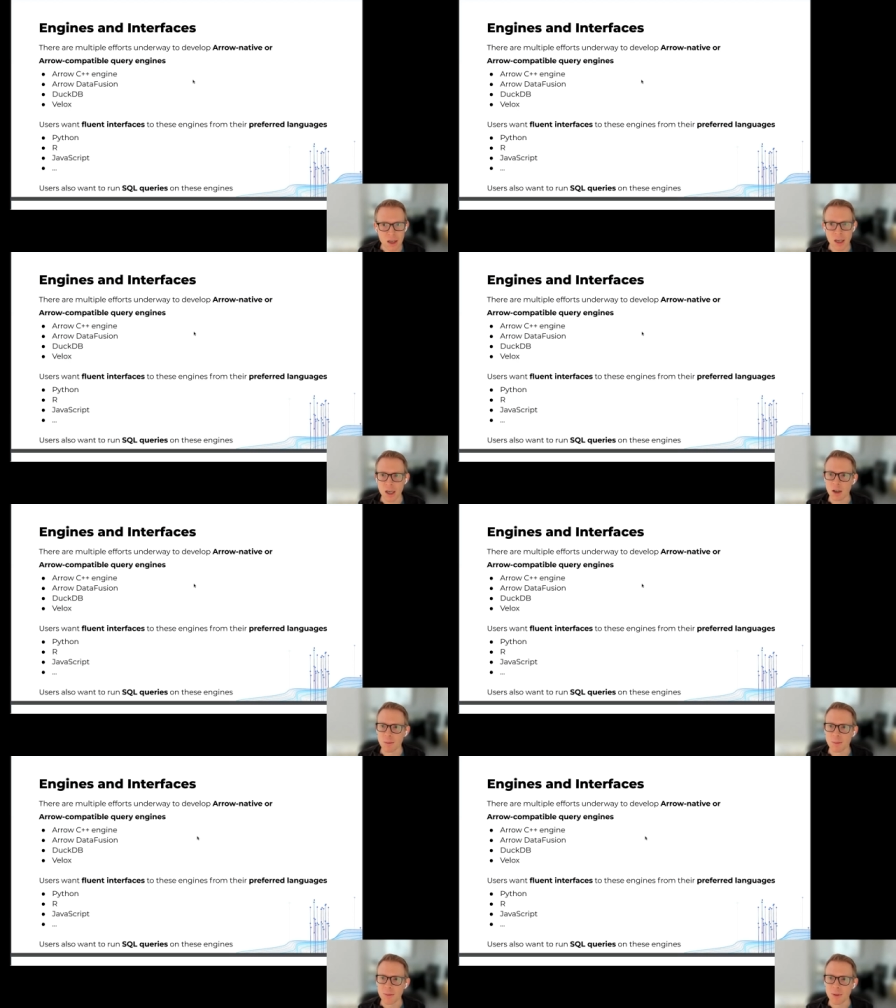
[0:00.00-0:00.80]

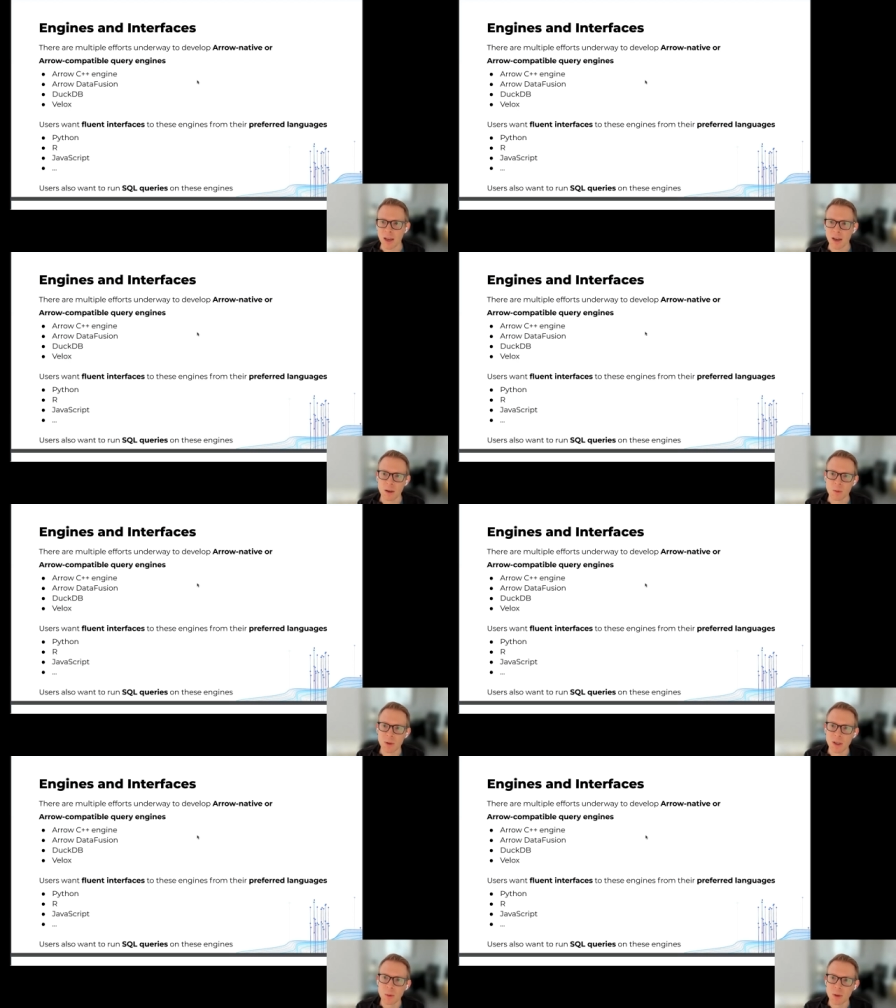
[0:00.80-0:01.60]
Um, and
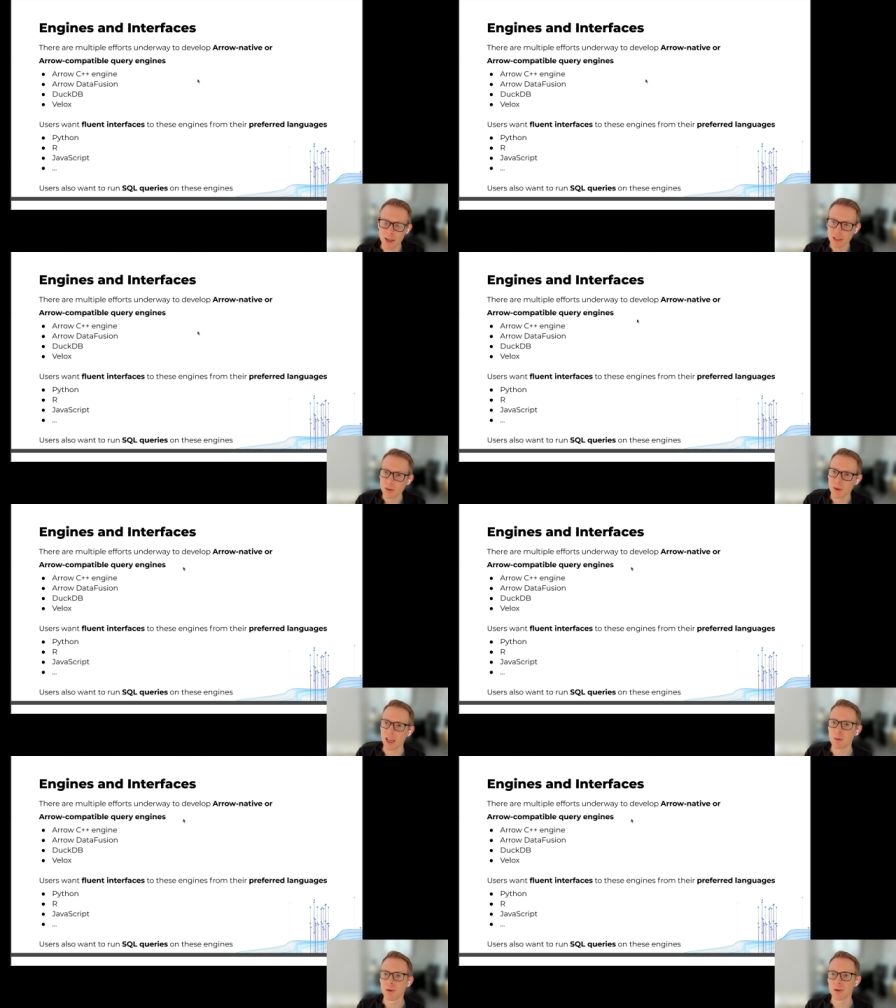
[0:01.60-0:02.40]
we would like to
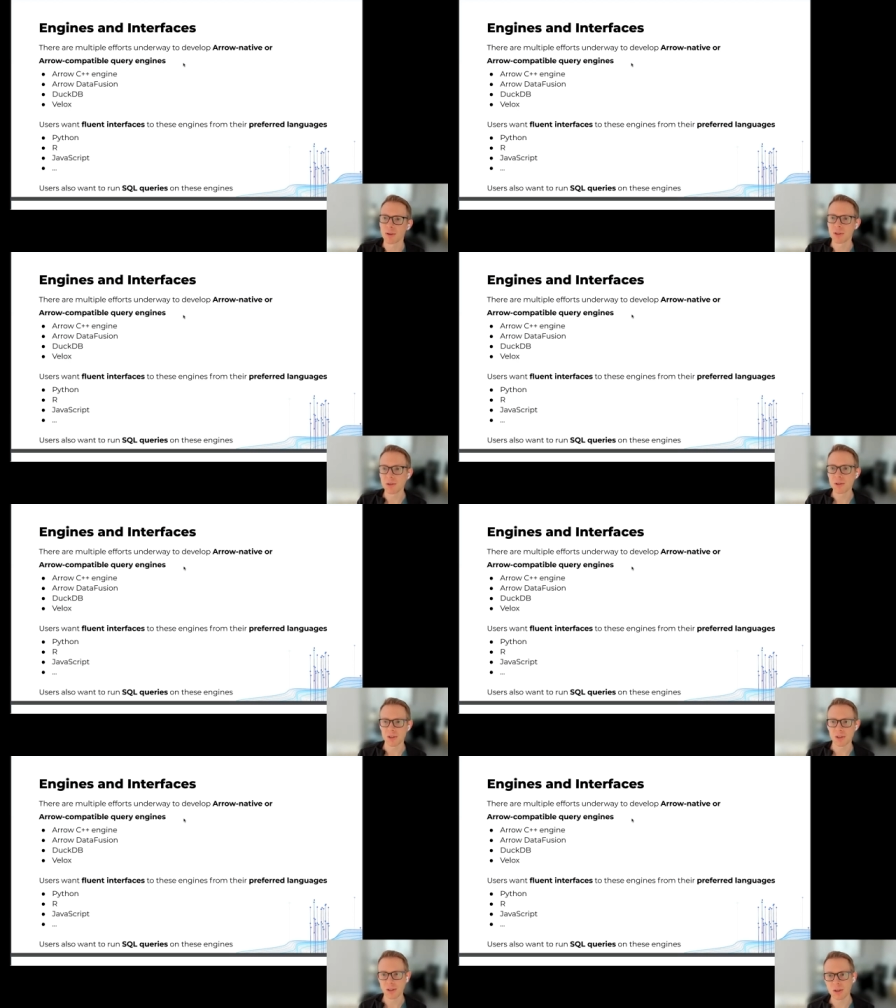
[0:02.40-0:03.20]
enable
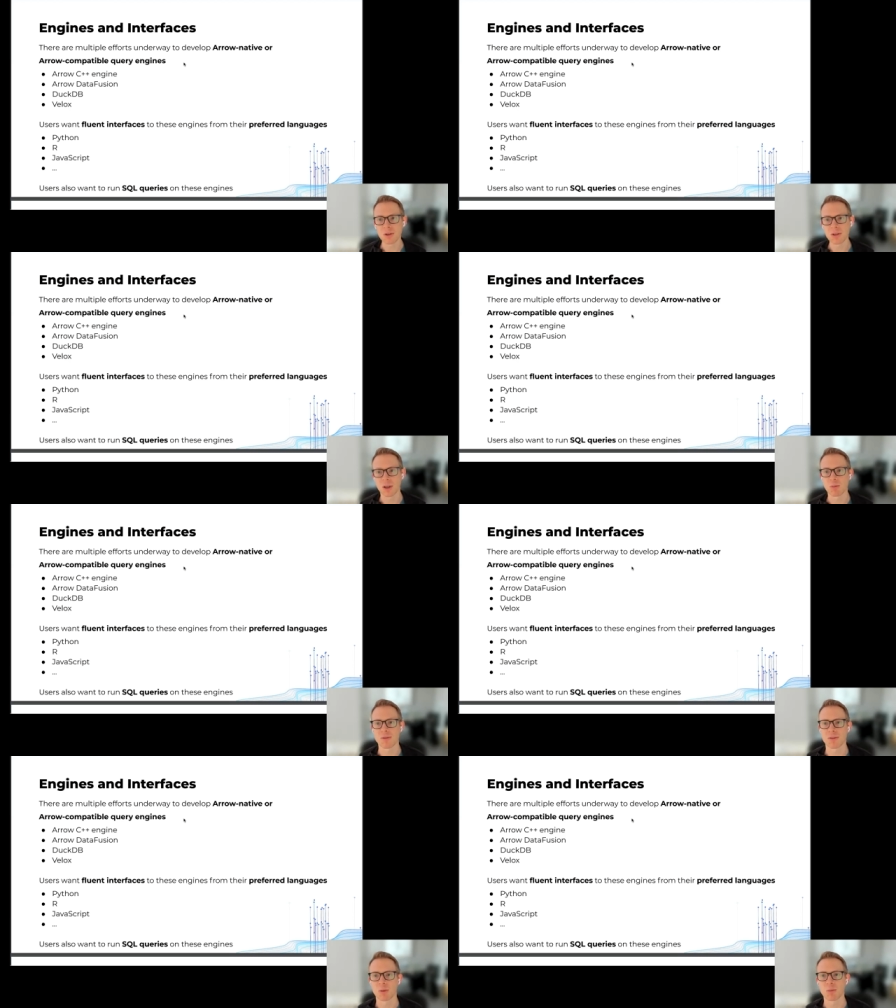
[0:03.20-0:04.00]
users to use their
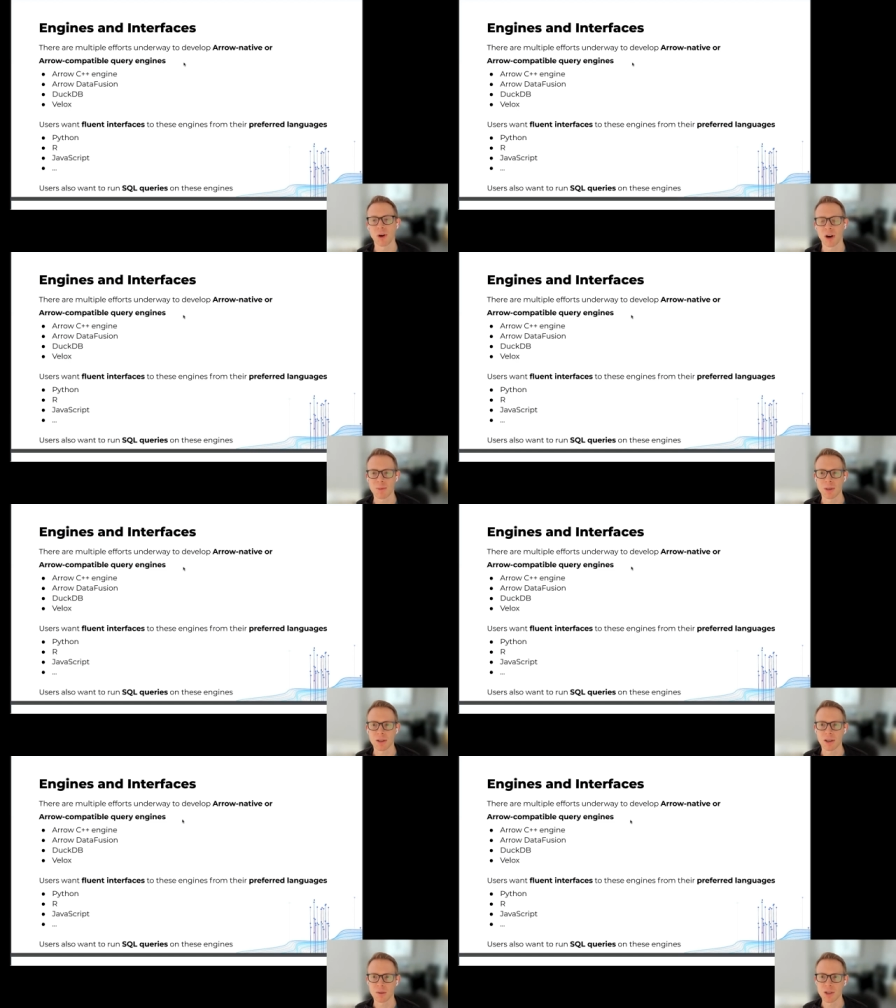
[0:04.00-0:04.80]
preferred programming
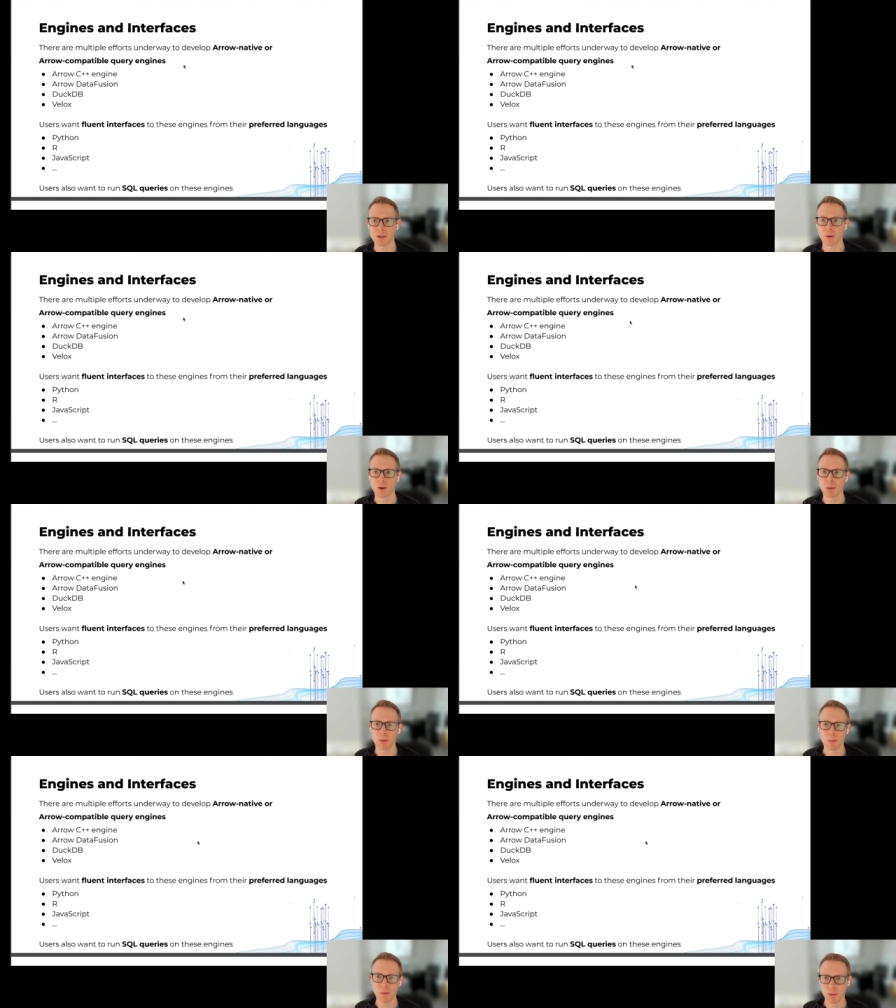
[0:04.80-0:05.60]
language or
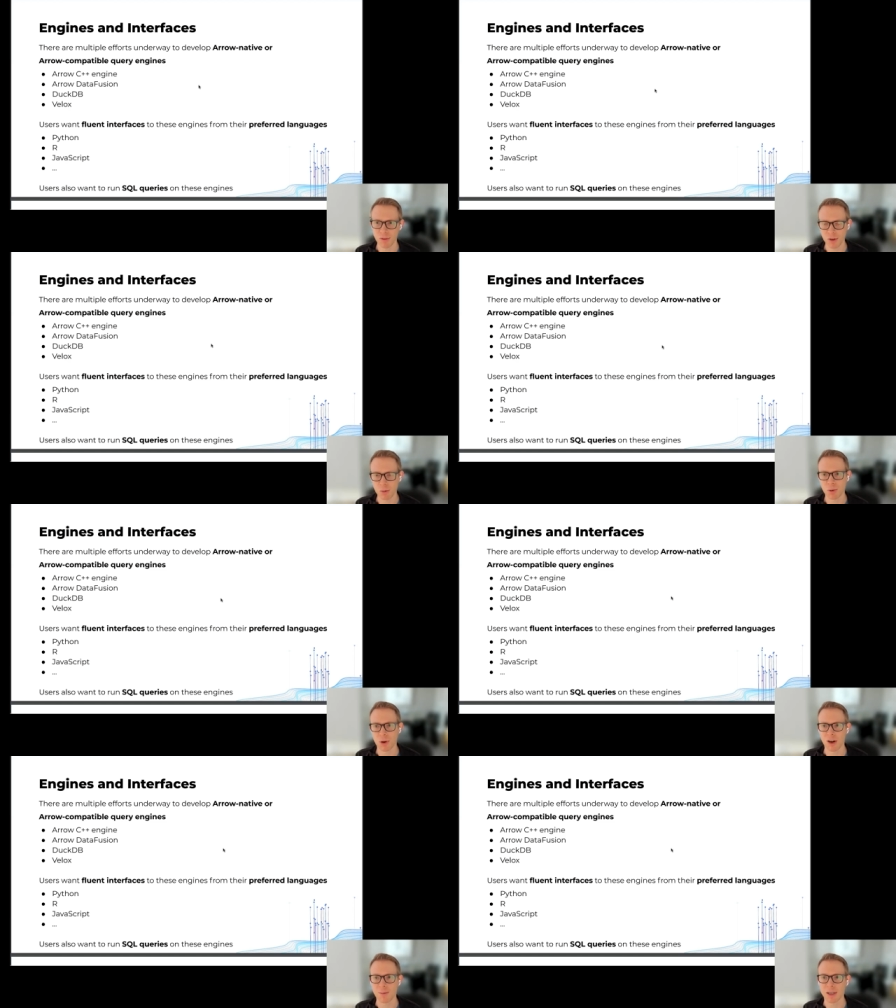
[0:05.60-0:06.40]
pre preferred
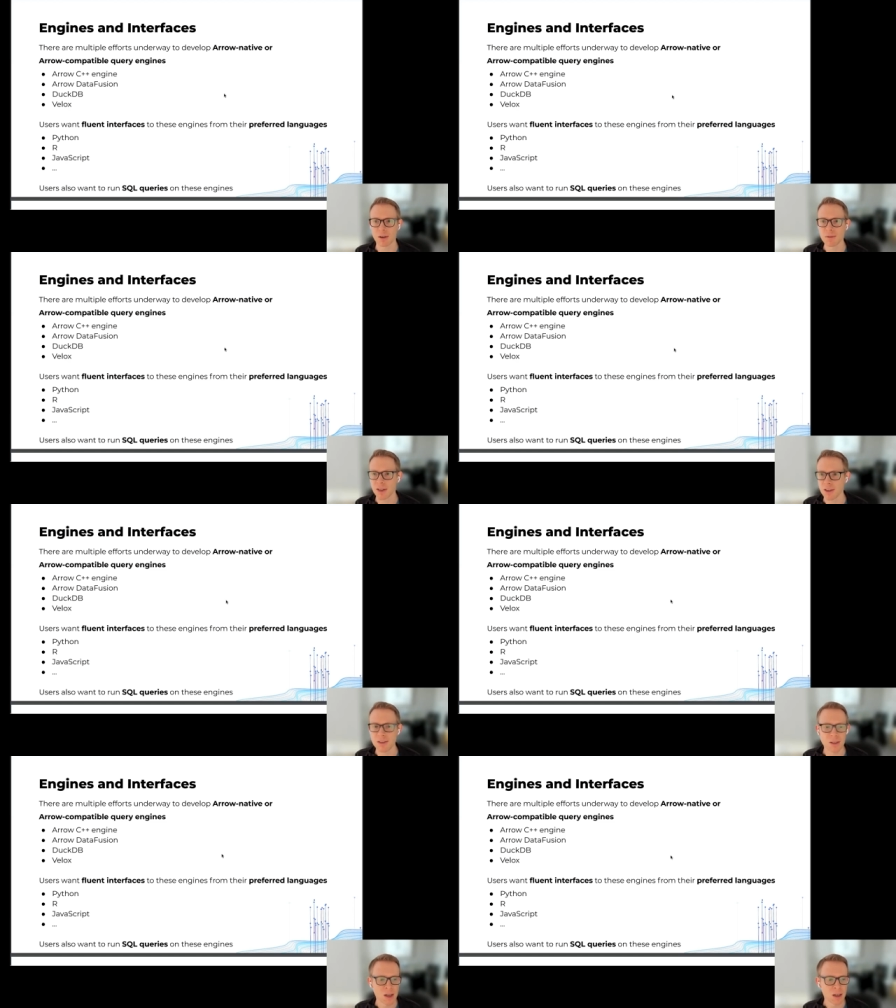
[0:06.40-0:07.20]
programming
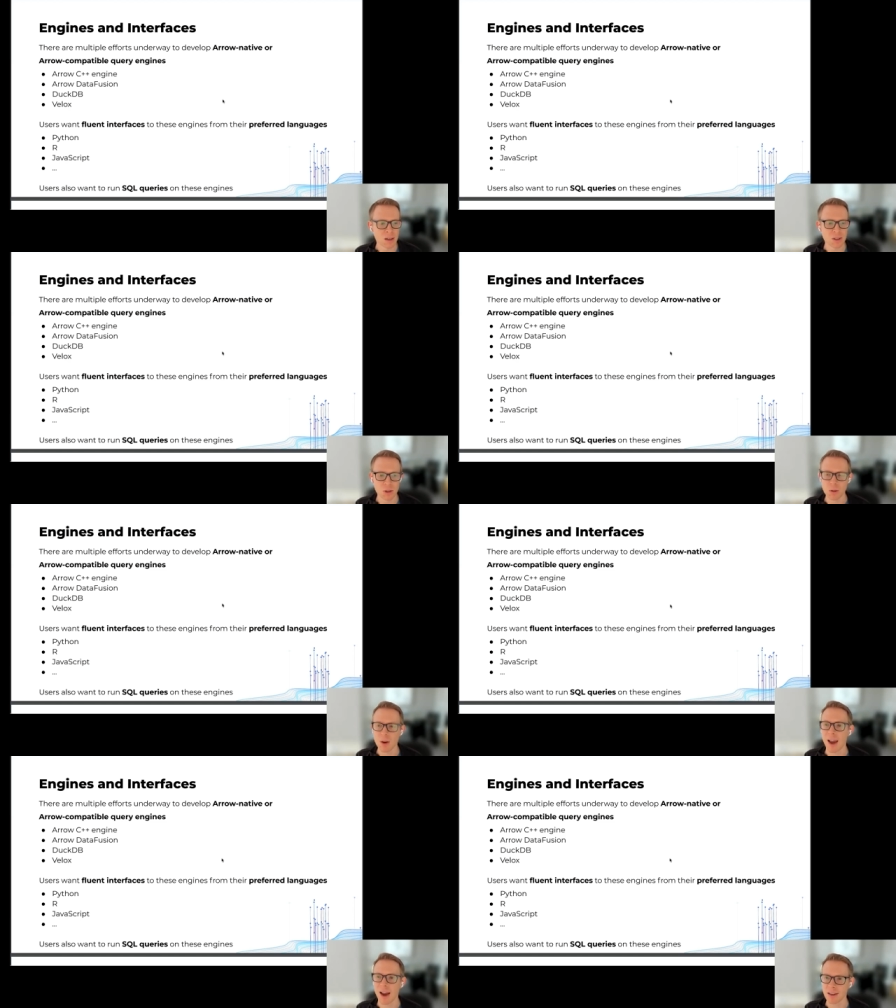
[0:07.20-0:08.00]
interface
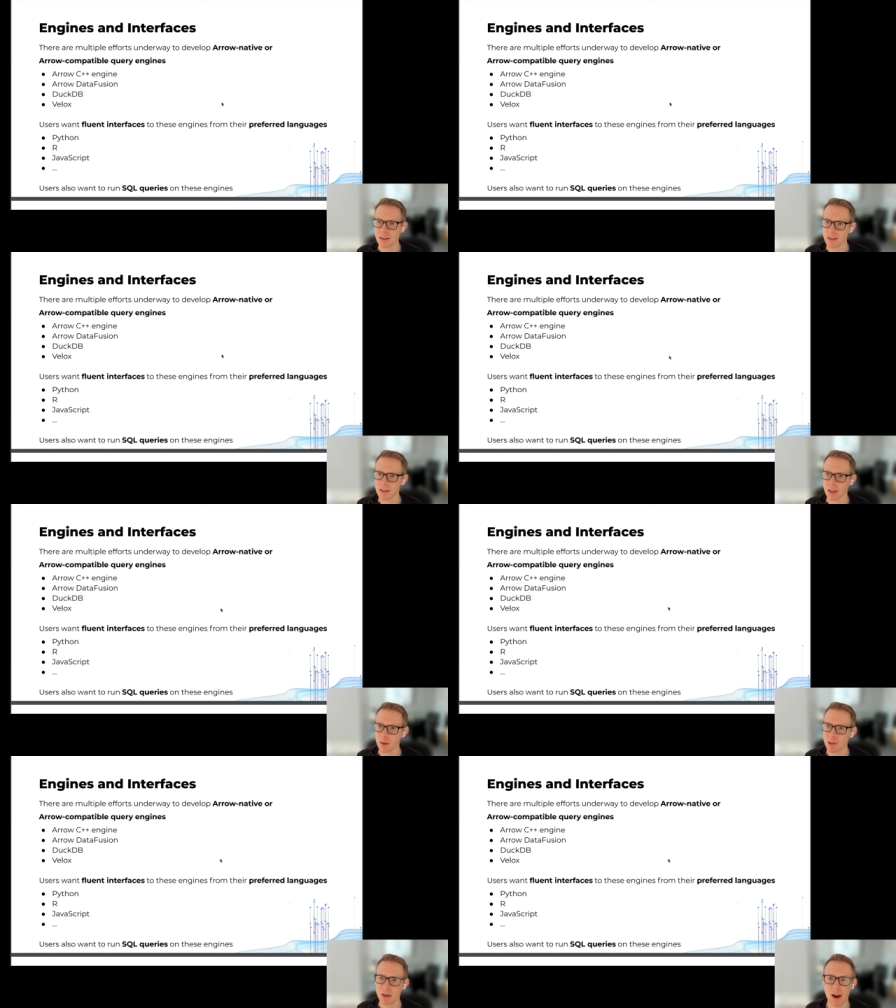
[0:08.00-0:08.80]
to access
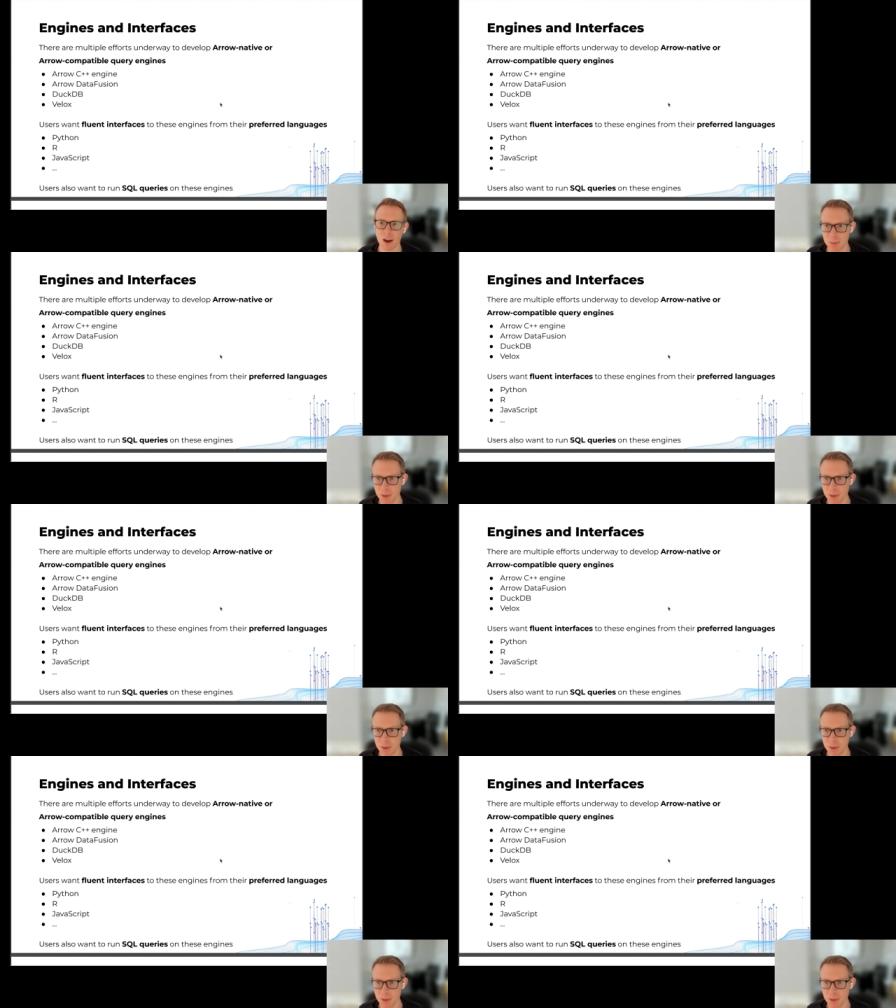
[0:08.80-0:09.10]
them and not